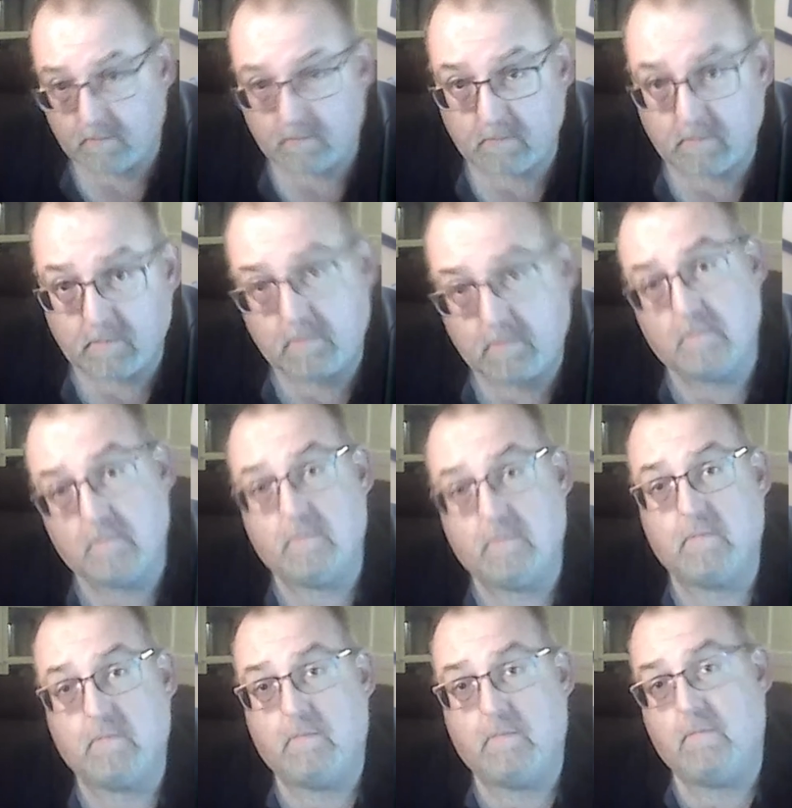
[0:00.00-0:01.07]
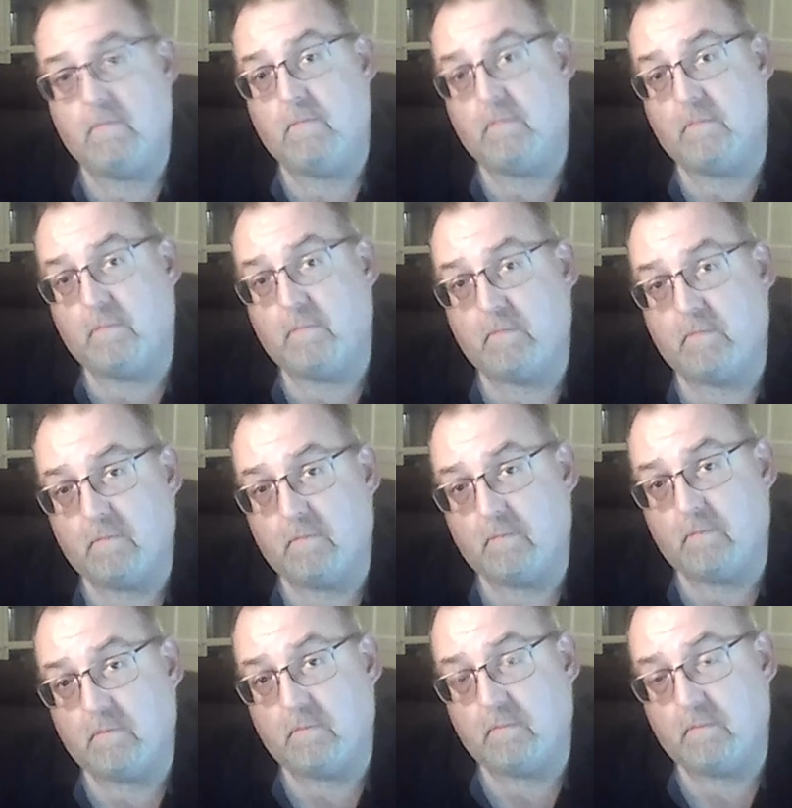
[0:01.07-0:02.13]

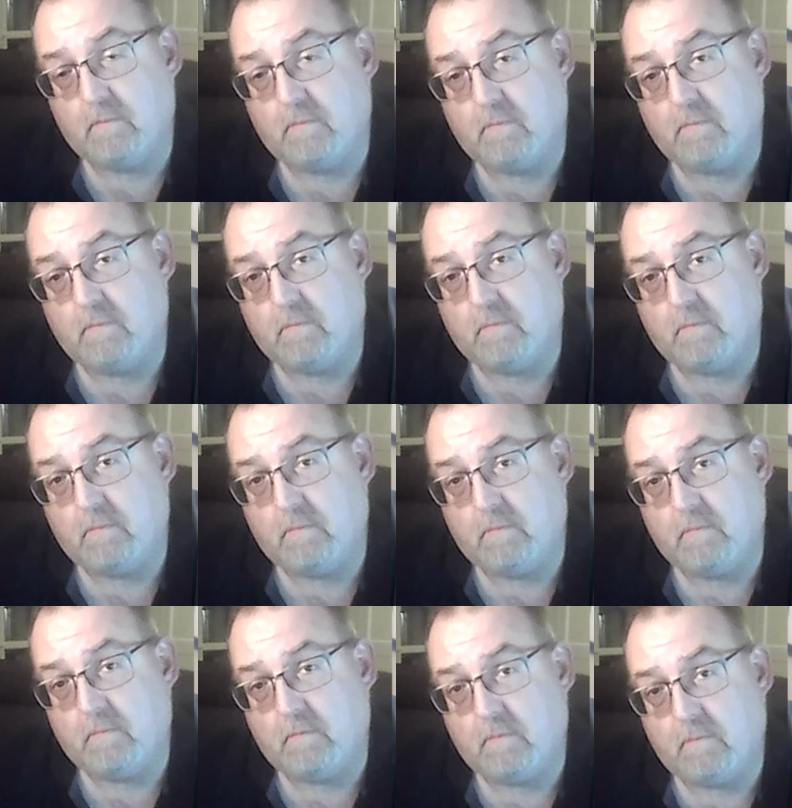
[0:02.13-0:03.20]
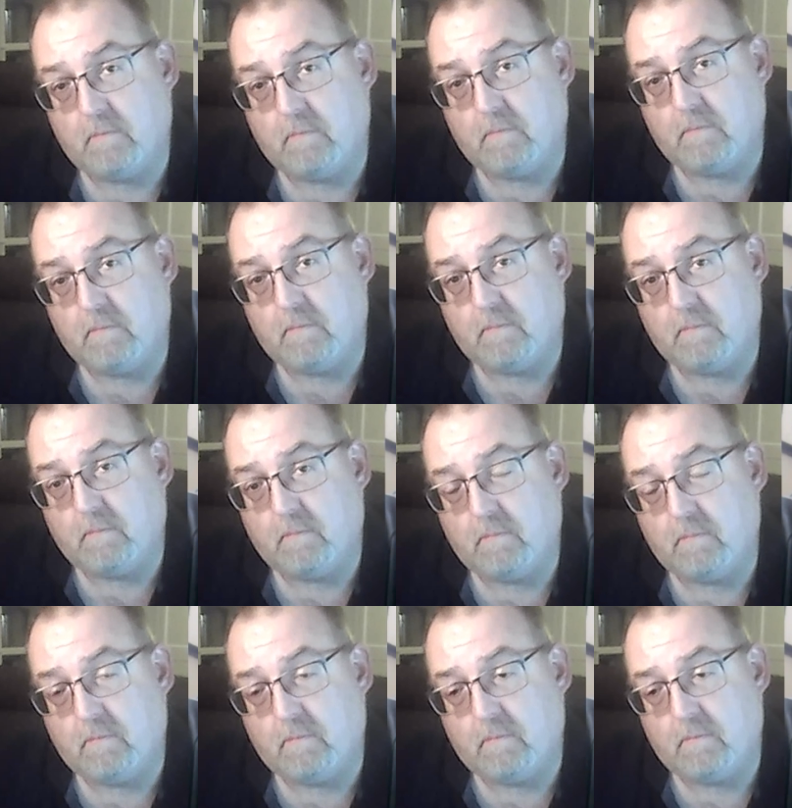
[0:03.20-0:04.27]

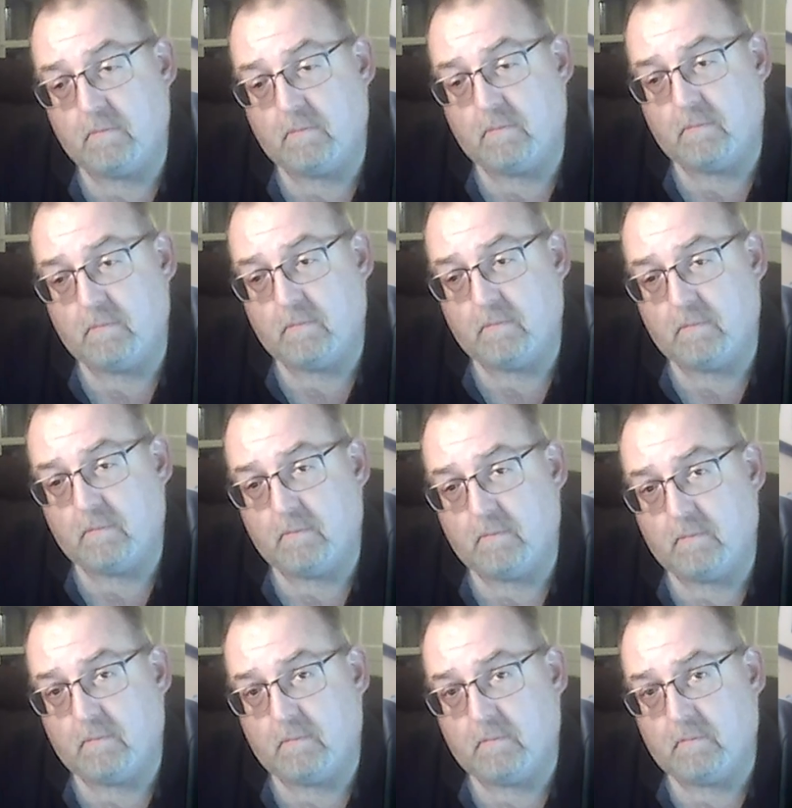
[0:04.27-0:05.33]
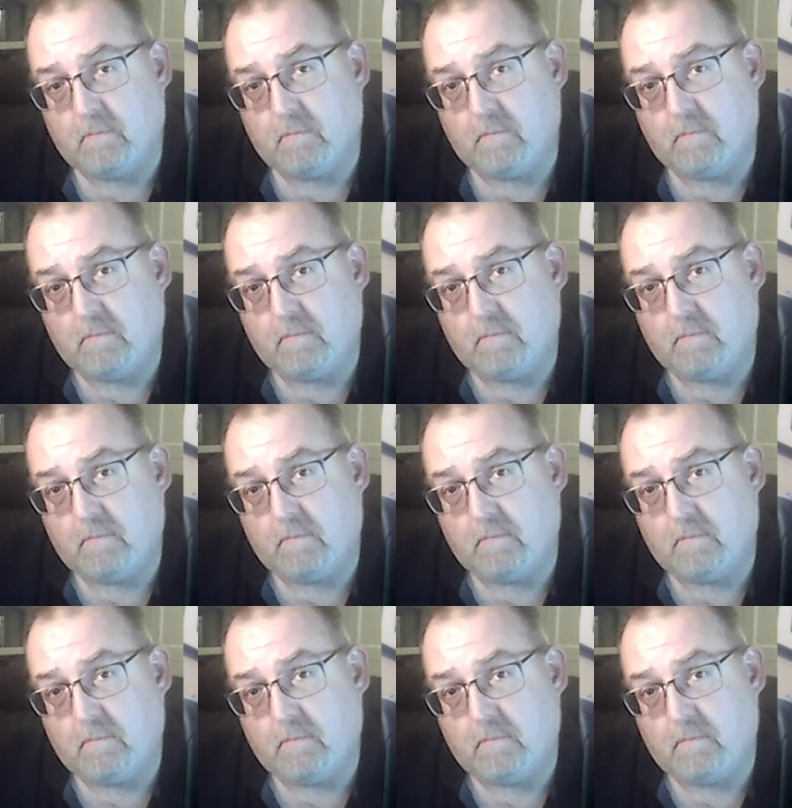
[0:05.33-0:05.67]
This person isn't speaking.